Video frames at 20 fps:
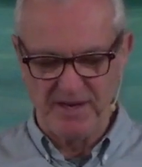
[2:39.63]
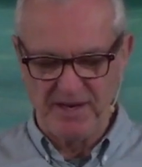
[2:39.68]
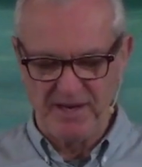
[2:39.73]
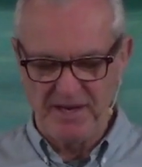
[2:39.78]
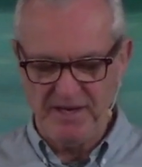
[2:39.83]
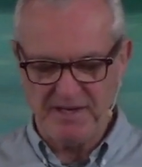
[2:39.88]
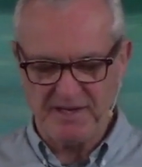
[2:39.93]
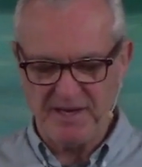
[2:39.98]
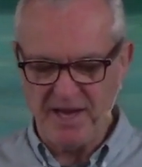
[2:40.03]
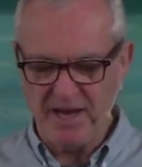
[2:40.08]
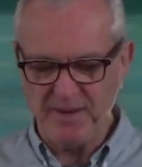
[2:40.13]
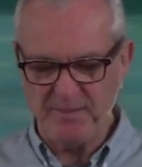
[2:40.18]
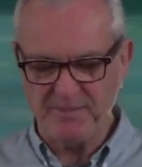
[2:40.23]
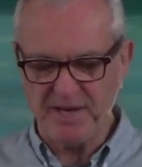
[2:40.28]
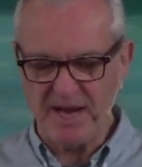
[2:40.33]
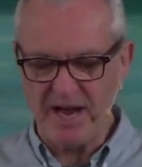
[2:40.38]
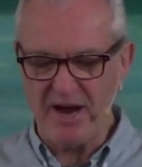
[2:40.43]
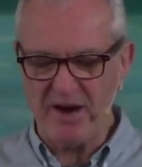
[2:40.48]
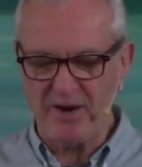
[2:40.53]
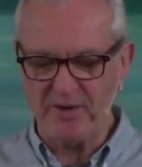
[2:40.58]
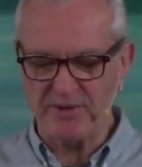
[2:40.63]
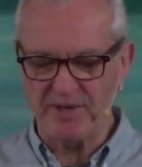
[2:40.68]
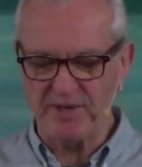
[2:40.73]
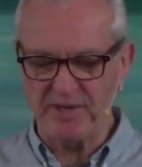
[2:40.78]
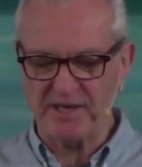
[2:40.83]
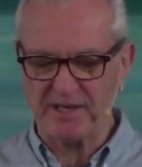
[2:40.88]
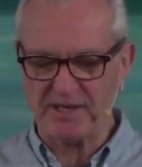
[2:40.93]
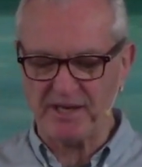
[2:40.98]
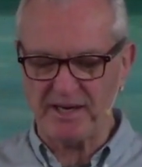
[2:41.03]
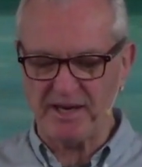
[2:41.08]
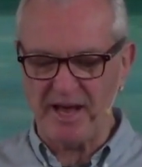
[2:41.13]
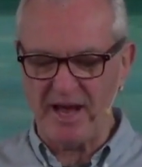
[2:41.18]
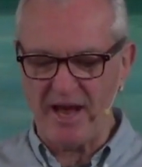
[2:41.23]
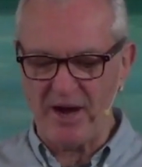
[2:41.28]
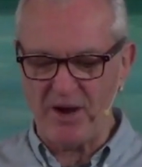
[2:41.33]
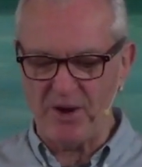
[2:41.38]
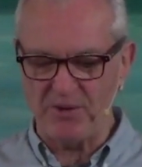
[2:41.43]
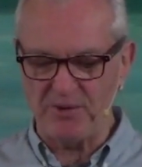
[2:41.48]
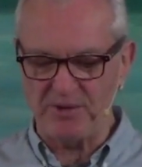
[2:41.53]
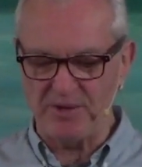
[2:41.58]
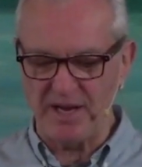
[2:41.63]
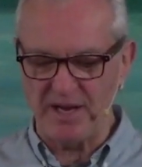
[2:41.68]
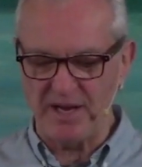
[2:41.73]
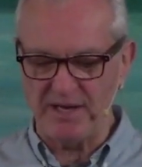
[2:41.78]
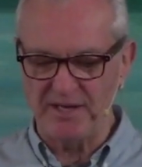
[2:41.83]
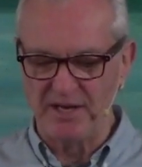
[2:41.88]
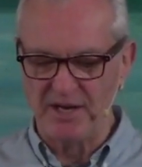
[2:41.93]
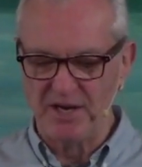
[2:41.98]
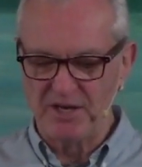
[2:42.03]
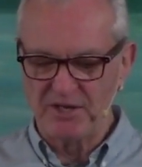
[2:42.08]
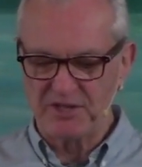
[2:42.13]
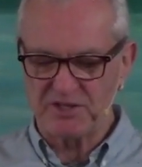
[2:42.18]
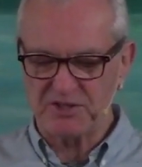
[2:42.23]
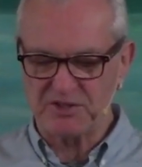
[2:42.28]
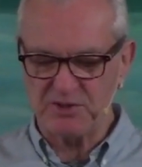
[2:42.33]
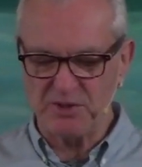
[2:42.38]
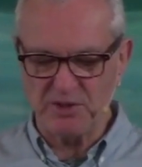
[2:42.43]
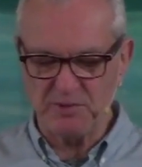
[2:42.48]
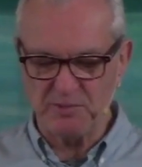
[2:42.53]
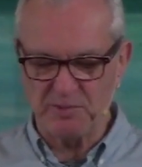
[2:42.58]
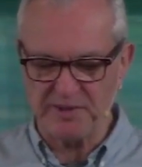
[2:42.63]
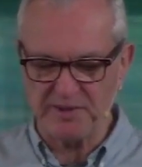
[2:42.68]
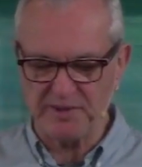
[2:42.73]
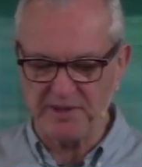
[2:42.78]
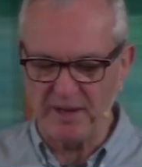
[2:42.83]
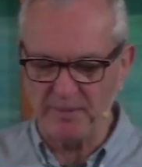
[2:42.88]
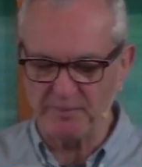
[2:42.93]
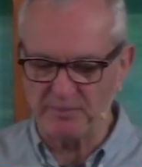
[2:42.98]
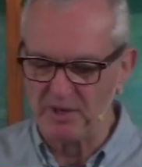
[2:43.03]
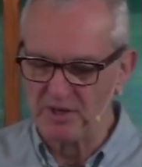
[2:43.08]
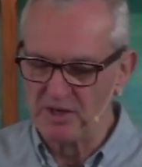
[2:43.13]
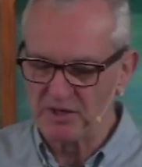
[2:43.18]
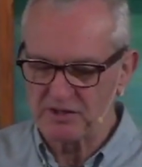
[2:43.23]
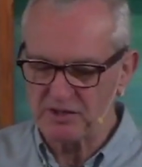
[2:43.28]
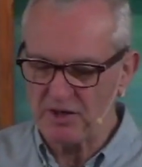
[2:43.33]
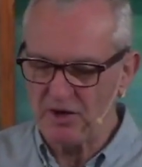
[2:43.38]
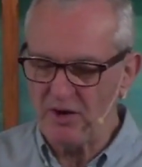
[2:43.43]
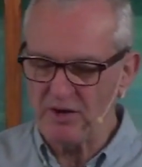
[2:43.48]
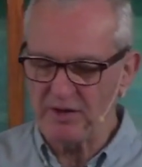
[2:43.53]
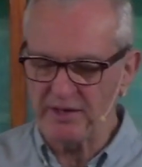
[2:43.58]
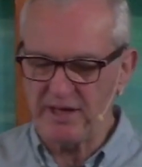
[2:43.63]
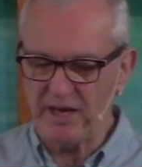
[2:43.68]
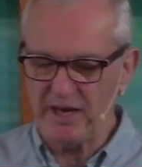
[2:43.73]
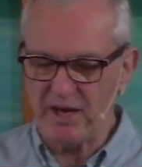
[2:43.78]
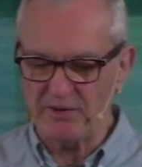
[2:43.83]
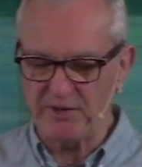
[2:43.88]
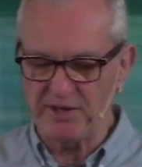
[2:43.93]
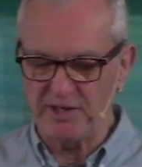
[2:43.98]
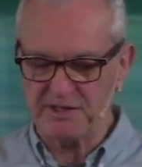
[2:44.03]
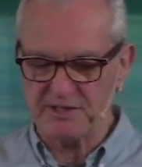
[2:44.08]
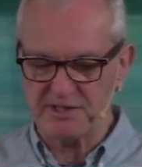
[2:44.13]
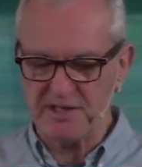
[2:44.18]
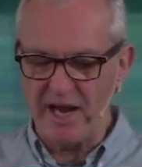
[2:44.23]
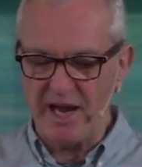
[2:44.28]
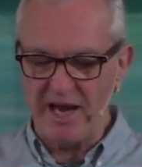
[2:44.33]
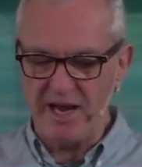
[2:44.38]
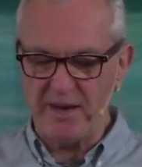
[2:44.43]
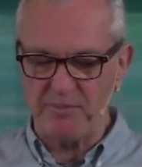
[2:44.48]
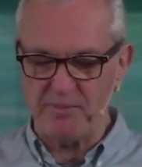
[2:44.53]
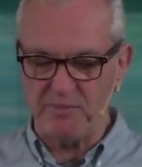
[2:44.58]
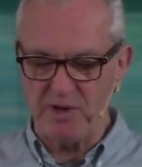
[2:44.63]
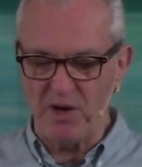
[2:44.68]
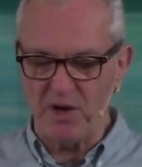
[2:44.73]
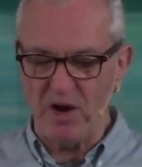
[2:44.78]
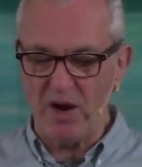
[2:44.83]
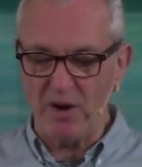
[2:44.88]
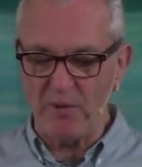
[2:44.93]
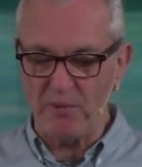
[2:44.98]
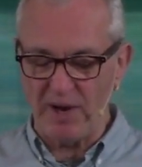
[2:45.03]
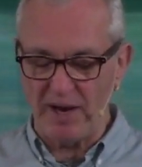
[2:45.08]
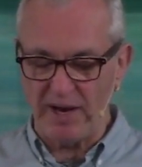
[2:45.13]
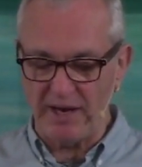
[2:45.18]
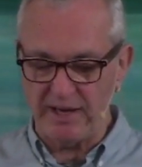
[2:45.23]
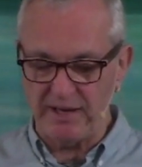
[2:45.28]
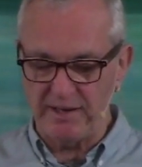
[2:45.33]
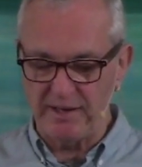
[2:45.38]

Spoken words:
He came down in a cloud and stood with him, calling out his name, Yahweh.